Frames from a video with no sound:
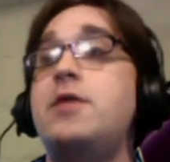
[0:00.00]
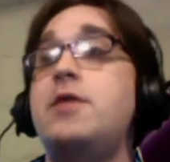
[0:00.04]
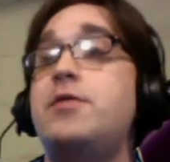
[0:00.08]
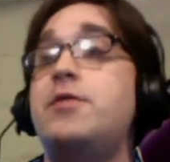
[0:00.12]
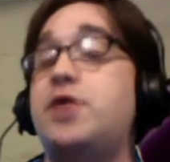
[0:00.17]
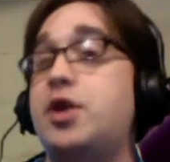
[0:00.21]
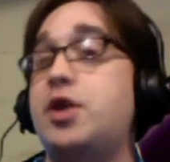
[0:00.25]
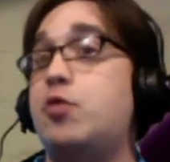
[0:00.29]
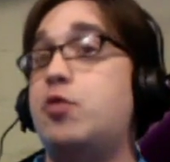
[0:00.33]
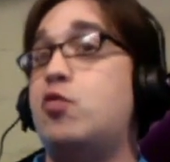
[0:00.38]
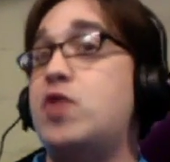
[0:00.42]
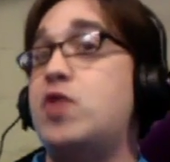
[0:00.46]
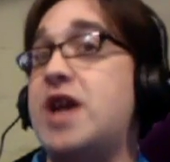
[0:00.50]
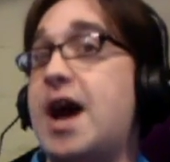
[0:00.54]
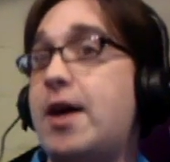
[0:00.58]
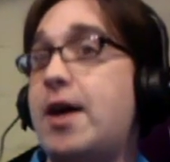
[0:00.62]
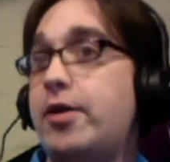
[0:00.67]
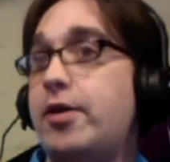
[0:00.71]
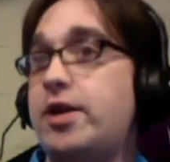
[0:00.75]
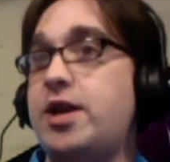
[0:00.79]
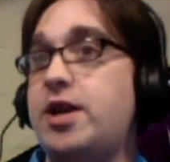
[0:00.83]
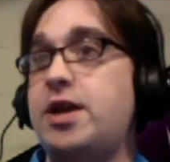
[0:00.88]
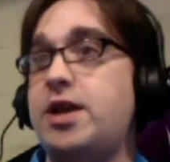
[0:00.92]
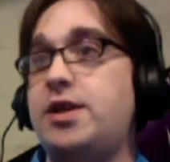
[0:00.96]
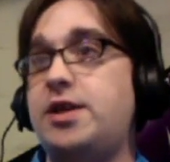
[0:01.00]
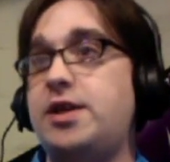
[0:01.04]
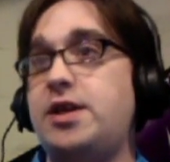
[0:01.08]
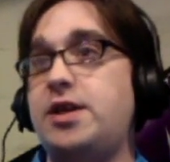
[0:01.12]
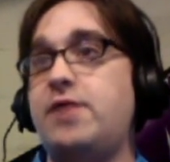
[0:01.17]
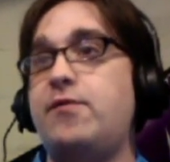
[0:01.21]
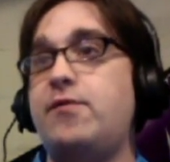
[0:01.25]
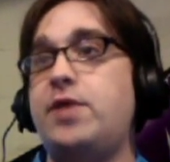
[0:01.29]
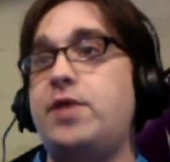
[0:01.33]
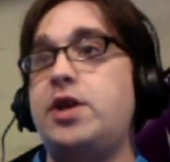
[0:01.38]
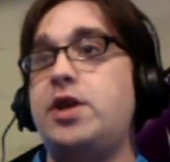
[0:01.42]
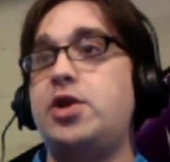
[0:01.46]
The reality
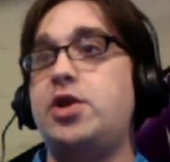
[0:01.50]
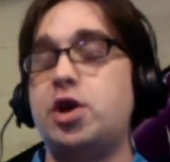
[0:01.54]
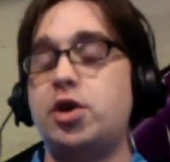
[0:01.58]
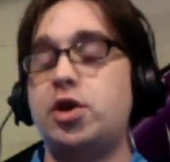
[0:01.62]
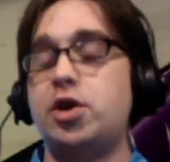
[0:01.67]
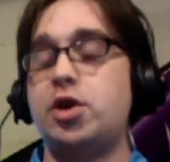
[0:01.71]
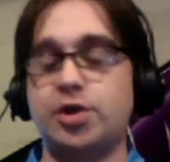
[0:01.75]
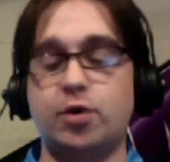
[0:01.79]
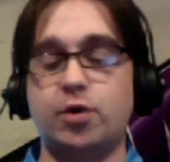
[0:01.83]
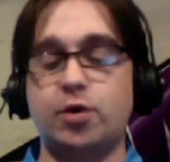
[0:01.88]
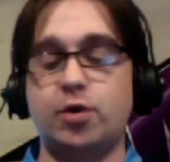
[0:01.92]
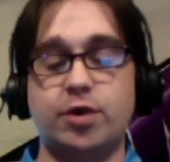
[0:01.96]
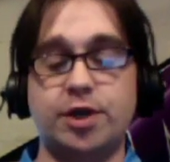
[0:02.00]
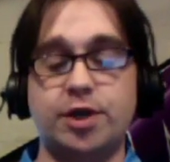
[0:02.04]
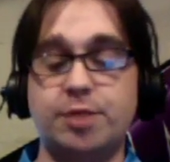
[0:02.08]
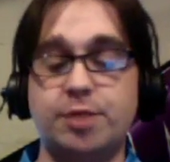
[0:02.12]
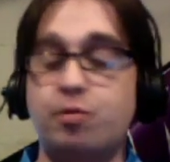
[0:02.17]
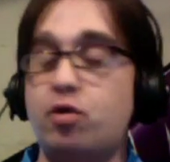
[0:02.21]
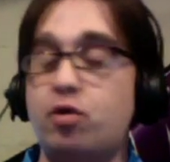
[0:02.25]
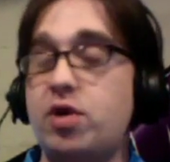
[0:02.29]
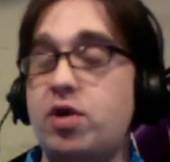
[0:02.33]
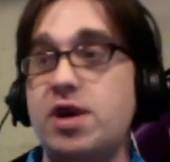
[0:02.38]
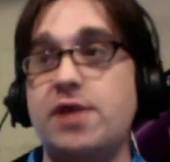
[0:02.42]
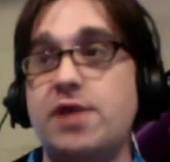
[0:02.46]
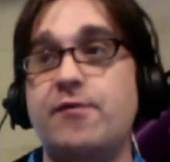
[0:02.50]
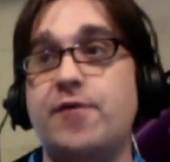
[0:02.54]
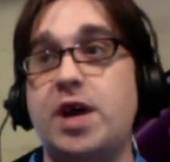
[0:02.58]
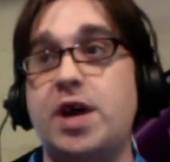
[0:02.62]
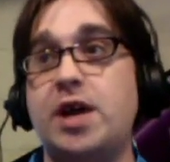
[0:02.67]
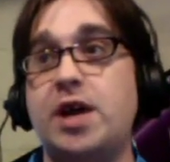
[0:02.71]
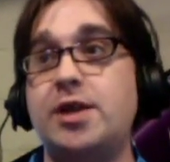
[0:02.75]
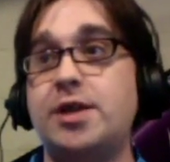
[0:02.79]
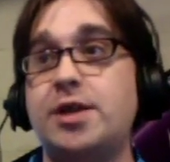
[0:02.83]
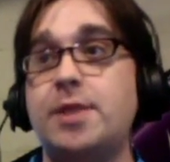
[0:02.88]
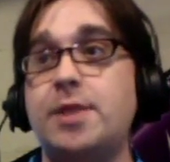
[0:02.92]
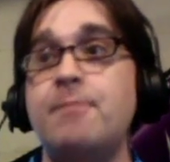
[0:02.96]
TV shows or the sporting
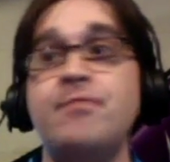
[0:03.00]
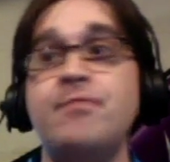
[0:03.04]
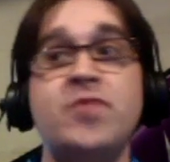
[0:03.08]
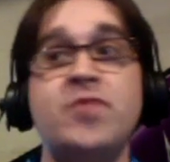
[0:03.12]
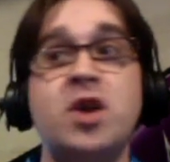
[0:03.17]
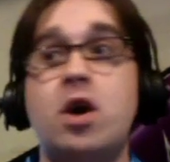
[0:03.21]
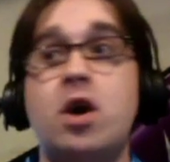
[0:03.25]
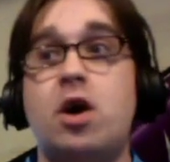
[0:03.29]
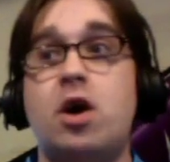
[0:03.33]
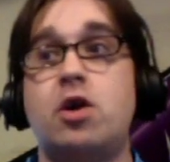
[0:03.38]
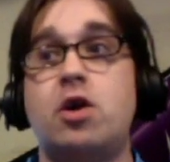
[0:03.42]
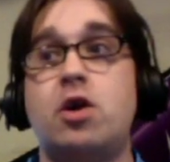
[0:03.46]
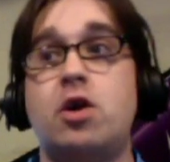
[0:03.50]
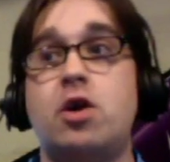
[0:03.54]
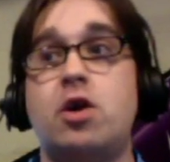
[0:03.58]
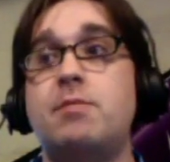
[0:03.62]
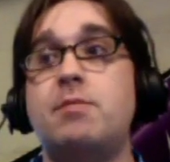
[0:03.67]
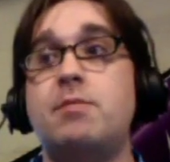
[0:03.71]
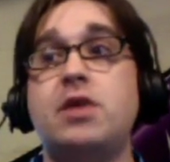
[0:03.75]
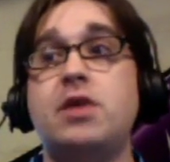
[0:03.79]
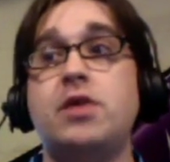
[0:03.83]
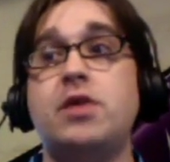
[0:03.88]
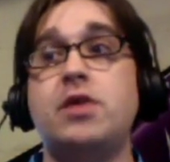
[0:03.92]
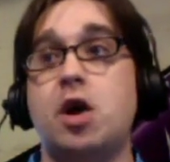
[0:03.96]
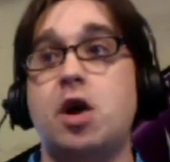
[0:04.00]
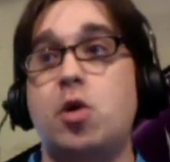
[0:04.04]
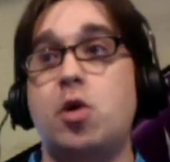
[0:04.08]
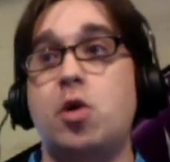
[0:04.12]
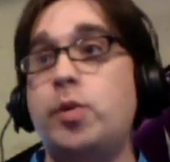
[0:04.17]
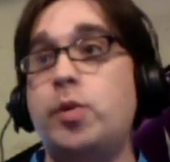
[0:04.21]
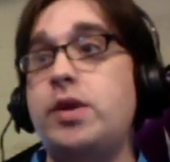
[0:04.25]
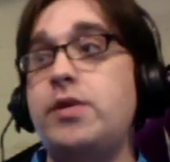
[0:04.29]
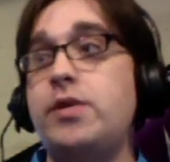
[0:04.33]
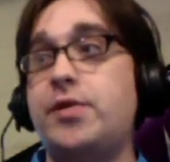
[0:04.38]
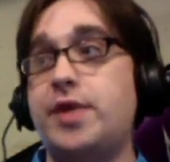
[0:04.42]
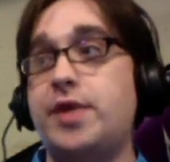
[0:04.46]
events are going to be the
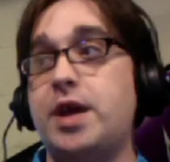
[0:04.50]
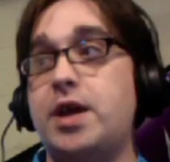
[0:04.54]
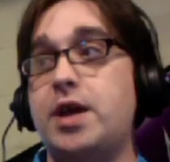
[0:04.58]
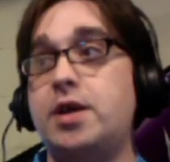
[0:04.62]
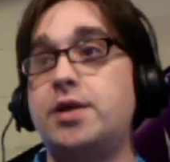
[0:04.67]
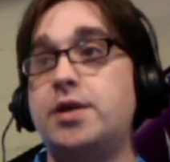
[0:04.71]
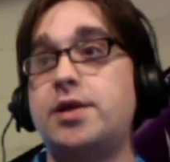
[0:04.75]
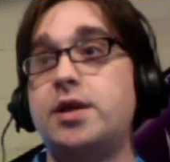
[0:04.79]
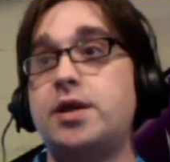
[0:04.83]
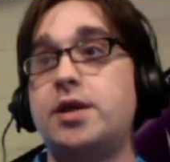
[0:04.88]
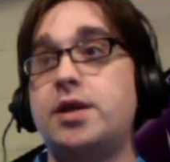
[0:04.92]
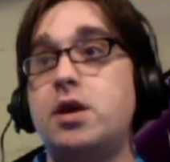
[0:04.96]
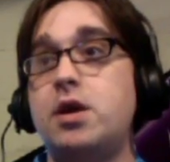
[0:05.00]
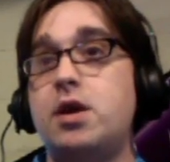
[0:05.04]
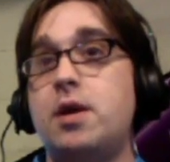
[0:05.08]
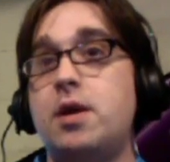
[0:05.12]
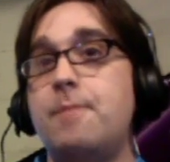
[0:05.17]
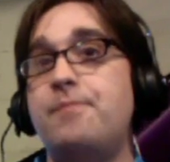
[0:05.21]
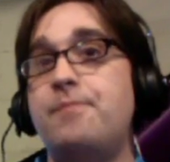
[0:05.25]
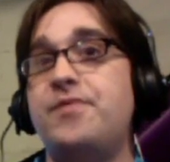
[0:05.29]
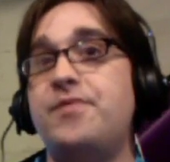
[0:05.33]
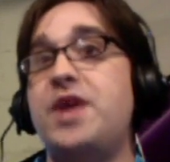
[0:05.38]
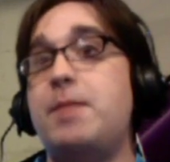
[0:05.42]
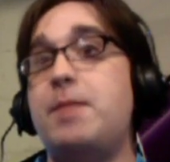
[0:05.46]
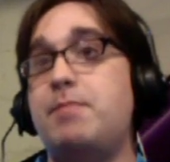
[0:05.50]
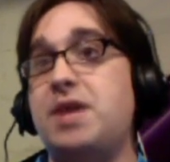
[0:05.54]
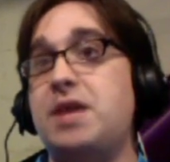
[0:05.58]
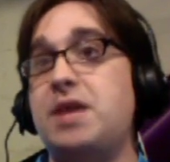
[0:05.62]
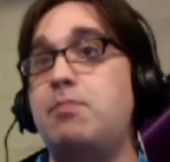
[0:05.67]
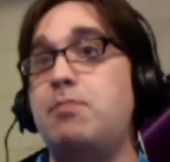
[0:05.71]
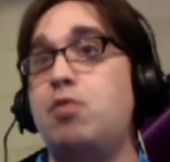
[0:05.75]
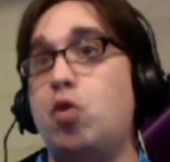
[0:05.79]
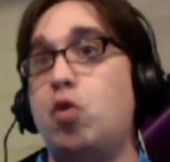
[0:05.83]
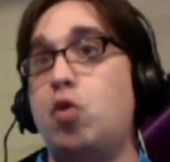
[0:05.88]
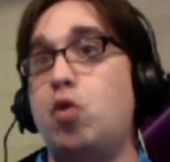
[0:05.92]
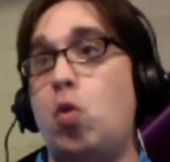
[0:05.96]
only things that
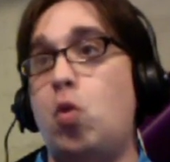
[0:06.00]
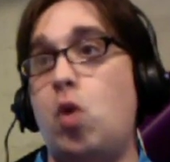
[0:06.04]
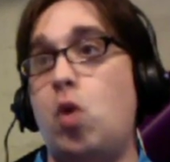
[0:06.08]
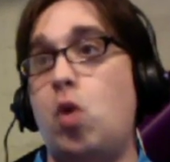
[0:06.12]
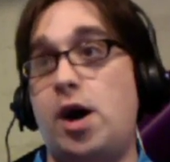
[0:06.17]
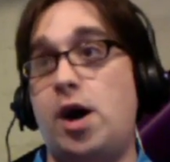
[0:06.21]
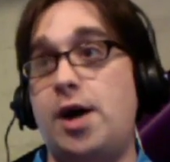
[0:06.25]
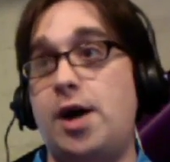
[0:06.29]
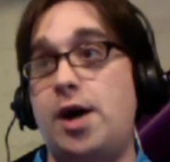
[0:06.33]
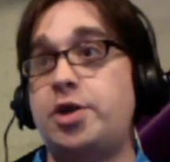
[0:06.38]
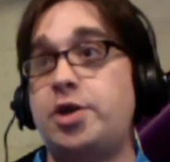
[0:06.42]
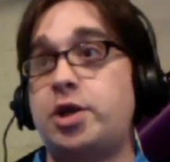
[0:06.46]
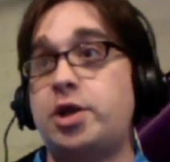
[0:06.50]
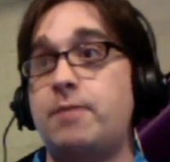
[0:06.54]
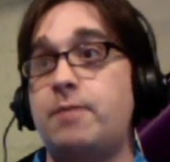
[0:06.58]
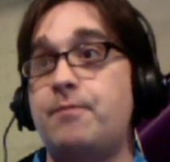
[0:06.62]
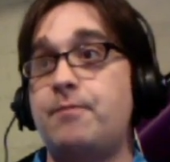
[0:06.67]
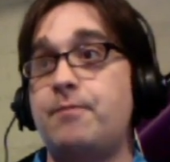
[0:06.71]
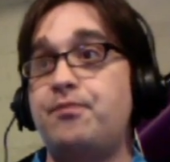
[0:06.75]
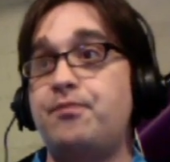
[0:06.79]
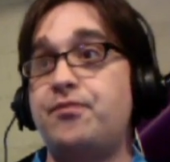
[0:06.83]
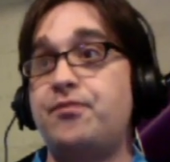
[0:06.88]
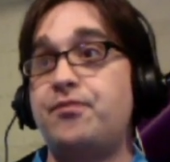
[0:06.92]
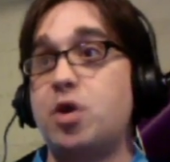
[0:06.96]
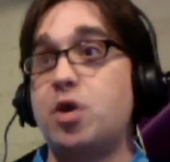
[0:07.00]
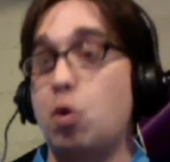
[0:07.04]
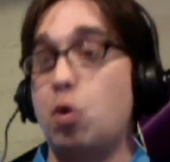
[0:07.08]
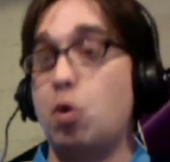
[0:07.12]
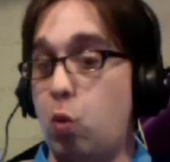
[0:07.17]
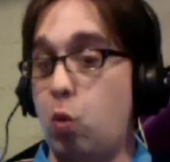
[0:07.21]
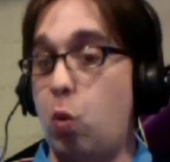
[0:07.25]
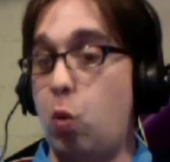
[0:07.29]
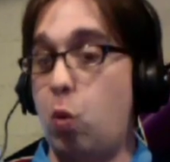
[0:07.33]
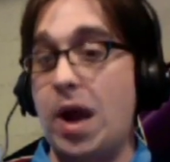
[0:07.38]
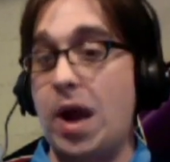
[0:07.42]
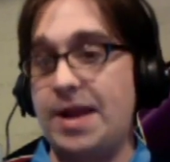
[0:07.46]
people watch
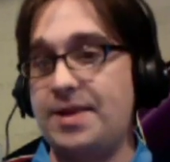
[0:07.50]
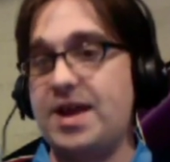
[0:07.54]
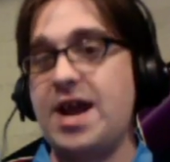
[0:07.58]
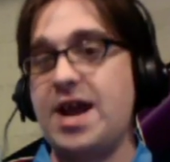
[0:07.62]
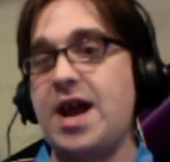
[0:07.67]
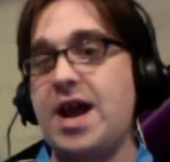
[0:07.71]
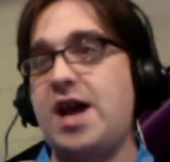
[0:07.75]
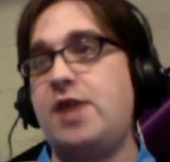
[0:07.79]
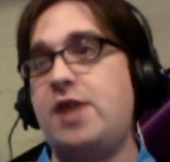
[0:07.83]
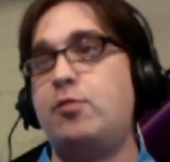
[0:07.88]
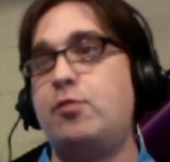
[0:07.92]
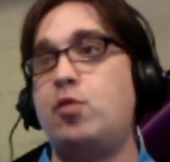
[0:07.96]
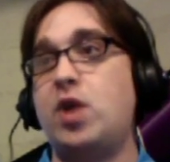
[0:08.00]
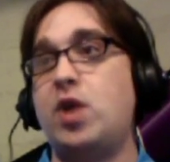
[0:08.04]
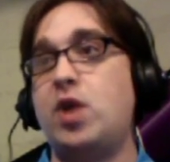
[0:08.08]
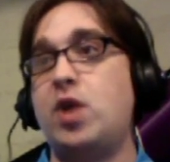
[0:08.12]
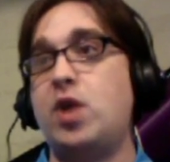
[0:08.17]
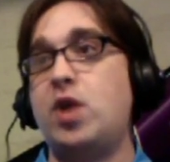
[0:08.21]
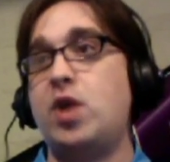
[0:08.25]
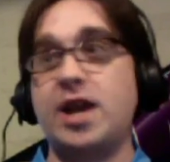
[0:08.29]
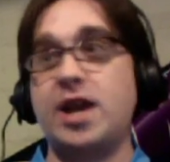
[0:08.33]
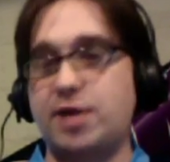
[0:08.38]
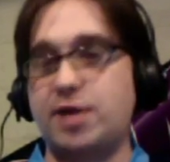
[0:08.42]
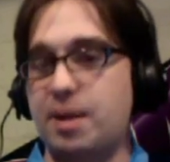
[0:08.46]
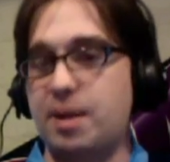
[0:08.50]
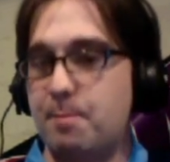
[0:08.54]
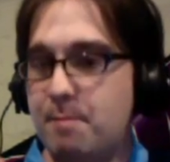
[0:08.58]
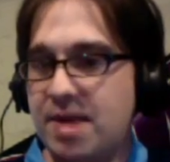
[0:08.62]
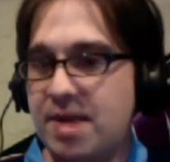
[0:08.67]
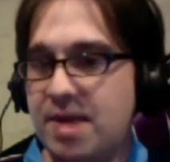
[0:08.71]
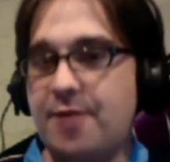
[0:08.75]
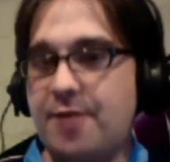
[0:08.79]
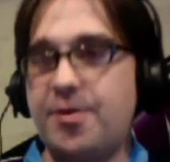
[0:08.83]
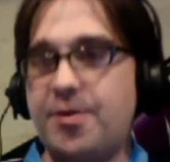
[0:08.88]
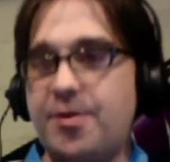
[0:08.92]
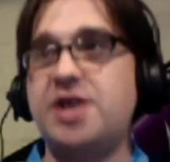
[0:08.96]
when they like the
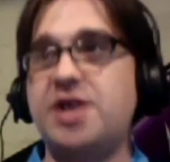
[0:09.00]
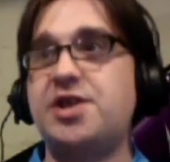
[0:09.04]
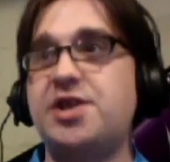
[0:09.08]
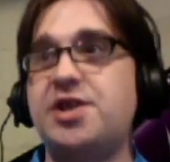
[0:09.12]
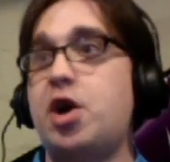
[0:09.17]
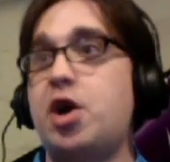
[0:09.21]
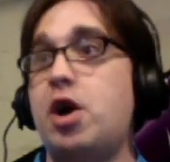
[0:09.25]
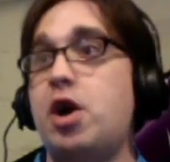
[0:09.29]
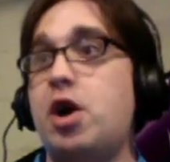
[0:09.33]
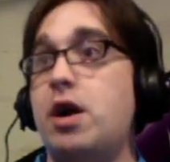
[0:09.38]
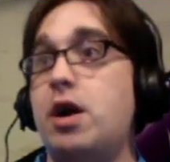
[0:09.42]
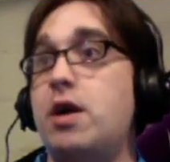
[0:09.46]
minute they start.